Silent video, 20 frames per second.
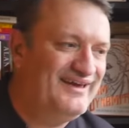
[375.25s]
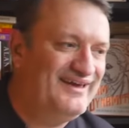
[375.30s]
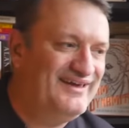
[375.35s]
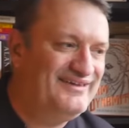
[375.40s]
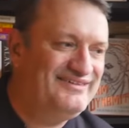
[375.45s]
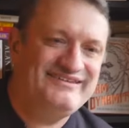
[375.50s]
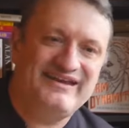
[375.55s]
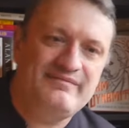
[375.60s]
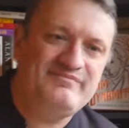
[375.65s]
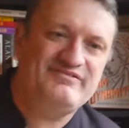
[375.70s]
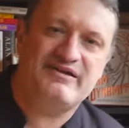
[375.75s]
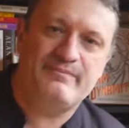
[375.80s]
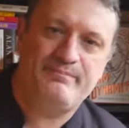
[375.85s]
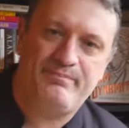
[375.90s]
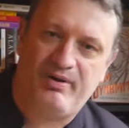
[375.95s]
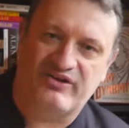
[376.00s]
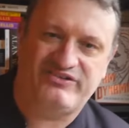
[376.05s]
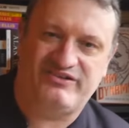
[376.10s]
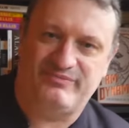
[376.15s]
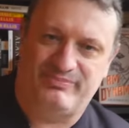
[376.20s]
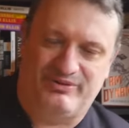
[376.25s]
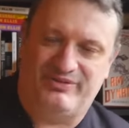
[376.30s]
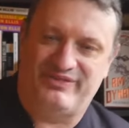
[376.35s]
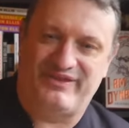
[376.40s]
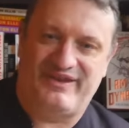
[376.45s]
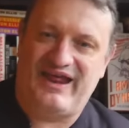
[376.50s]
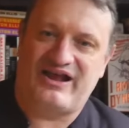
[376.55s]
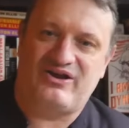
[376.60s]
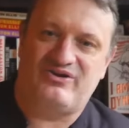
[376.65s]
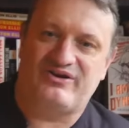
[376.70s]
It seems impossible
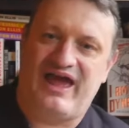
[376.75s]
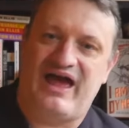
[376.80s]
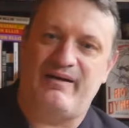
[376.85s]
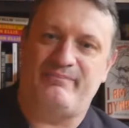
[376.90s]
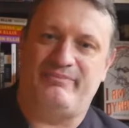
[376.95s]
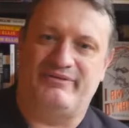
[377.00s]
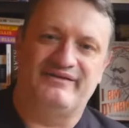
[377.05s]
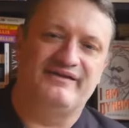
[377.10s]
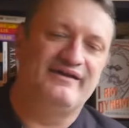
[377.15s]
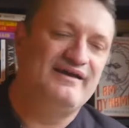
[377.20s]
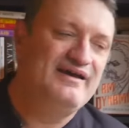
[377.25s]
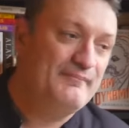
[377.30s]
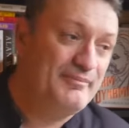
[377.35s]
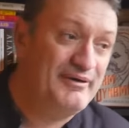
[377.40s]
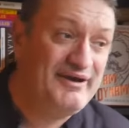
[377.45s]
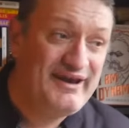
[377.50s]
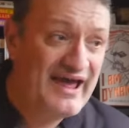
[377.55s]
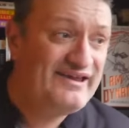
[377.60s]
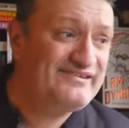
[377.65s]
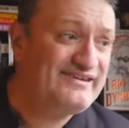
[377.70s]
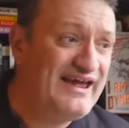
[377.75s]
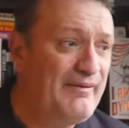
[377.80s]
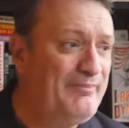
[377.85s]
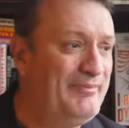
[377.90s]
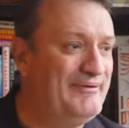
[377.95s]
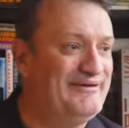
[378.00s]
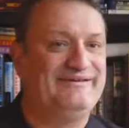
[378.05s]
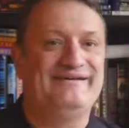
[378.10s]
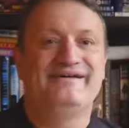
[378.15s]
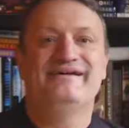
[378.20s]
that that could happen, but it has
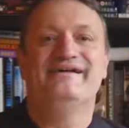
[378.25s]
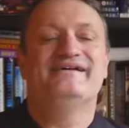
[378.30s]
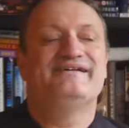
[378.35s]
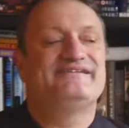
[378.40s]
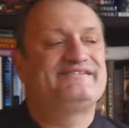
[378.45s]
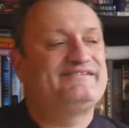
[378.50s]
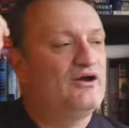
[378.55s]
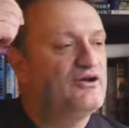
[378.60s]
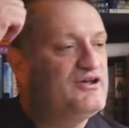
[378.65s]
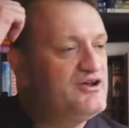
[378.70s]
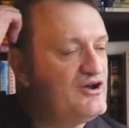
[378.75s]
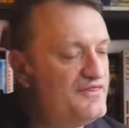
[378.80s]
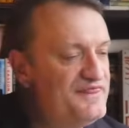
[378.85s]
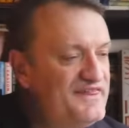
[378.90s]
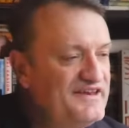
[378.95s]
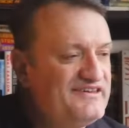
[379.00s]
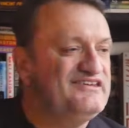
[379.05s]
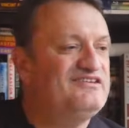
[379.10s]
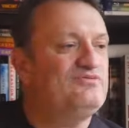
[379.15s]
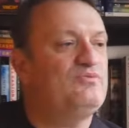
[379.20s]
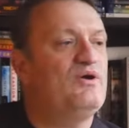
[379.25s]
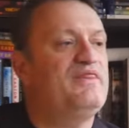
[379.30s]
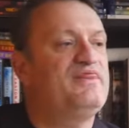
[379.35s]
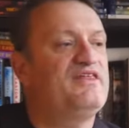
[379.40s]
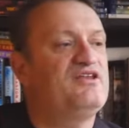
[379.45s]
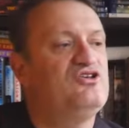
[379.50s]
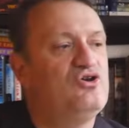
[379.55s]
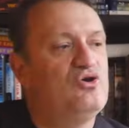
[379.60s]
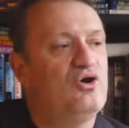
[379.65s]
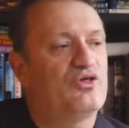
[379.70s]
happened. So, you know, this is where
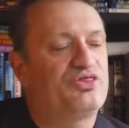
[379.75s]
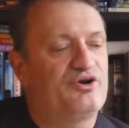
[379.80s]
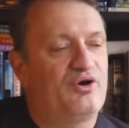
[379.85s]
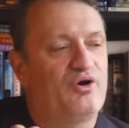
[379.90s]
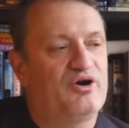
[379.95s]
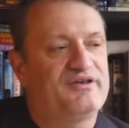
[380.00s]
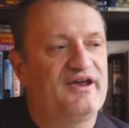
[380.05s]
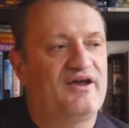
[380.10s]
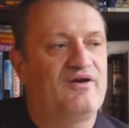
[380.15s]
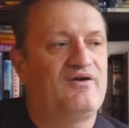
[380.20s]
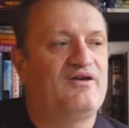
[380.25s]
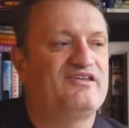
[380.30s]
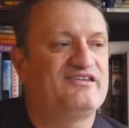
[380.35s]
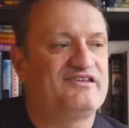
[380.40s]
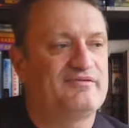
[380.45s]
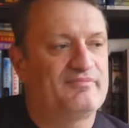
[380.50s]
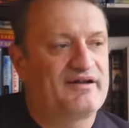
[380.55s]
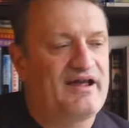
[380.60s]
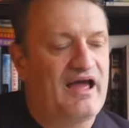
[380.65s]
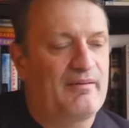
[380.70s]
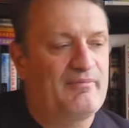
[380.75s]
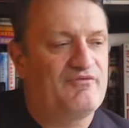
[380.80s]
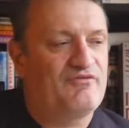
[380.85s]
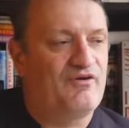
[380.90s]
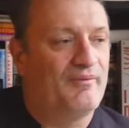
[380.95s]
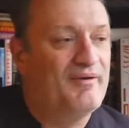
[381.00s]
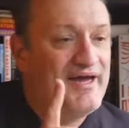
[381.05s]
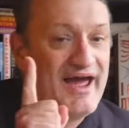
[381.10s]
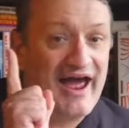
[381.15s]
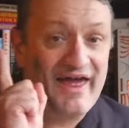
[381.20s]
the new authoritarianism is coming
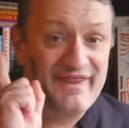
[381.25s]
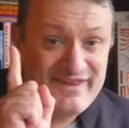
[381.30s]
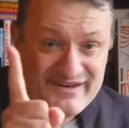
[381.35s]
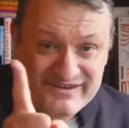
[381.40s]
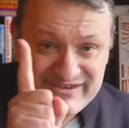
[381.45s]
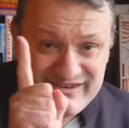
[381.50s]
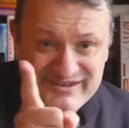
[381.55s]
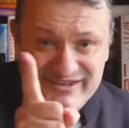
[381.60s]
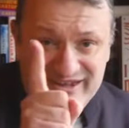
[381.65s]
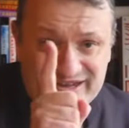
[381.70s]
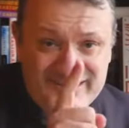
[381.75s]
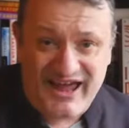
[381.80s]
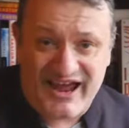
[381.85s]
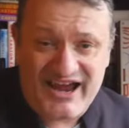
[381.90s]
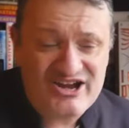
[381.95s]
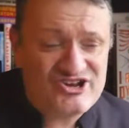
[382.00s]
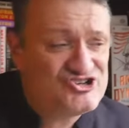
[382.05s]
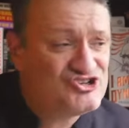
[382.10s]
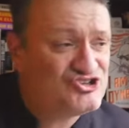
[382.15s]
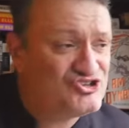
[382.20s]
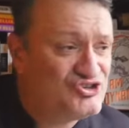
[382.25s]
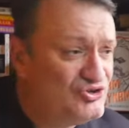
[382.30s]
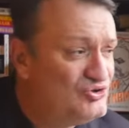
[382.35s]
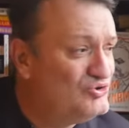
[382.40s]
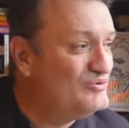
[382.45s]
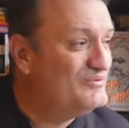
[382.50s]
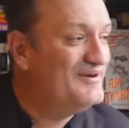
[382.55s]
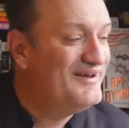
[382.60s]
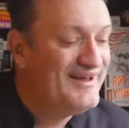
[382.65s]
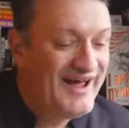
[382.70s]
from. And this is the danger
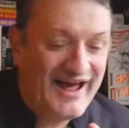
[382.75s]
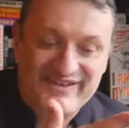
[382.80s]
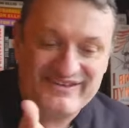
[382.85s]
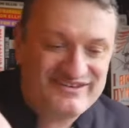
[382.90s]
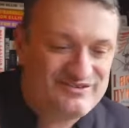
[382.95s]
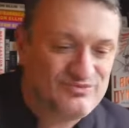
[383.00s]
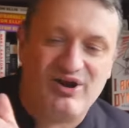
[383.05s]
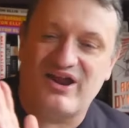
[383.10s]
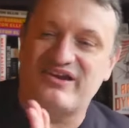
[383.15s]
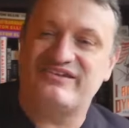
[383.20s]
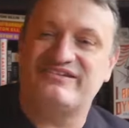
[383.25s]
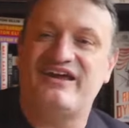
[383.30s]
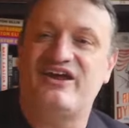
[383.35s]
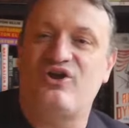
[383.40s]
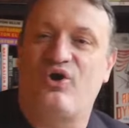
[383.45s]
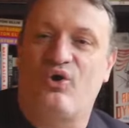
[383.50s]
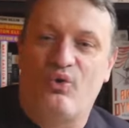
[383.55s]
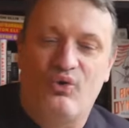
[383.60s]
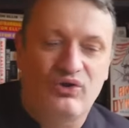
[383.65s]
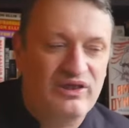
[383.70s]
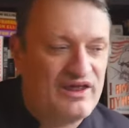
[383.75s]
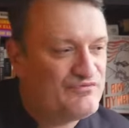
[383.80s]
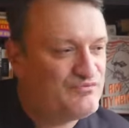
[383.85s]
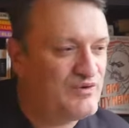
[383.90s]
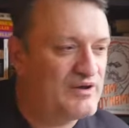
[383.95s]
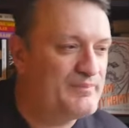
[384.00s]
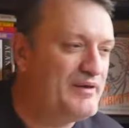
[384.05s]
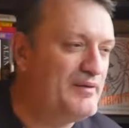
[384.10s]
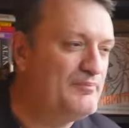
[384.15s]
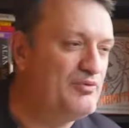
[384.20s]
too. And this is what I say to all
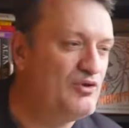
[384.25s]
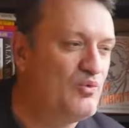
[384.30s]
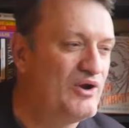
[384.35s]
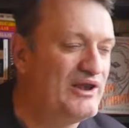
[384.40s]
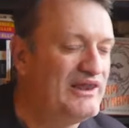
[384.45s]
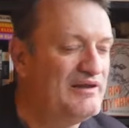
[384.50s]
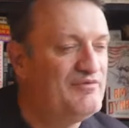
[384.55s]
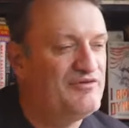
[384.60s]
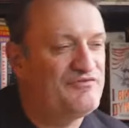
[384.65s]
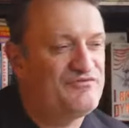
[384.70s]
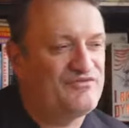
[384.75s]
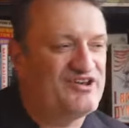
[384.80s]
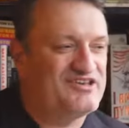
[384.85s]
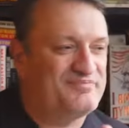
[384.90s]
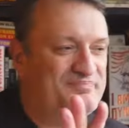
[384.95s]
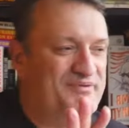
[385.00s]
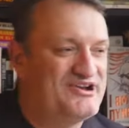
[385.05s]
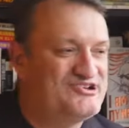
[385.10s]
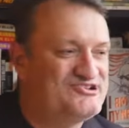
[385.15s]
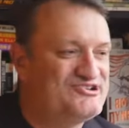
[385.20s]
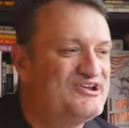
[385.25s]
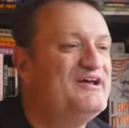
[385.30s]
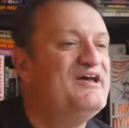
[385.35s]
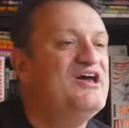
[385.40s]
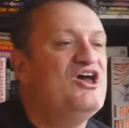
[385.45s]
left-wing people who want to limit free speech.